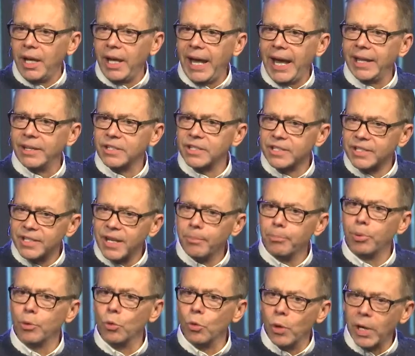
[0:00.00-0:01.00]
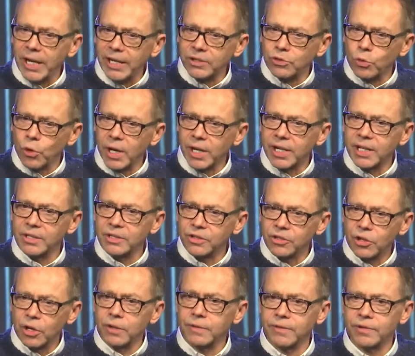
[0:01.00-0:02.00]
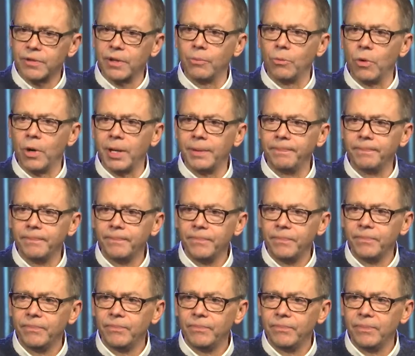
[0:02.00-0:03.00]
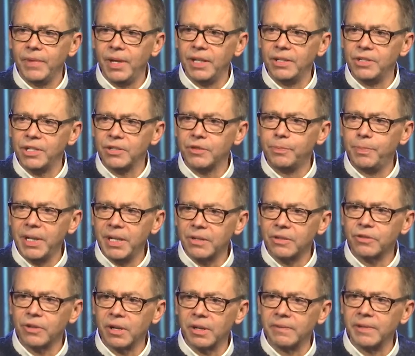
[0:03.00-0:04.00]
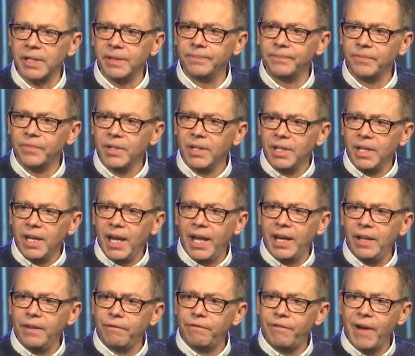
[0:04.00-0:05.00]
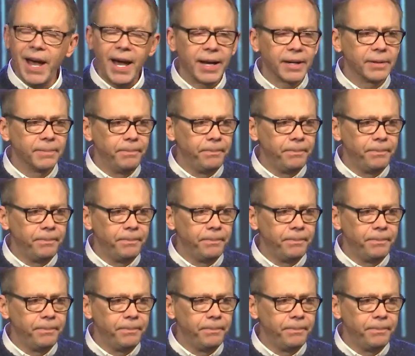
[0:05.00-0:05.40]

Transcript: and simple ways where I can serve someone and just be a servant. And in fact,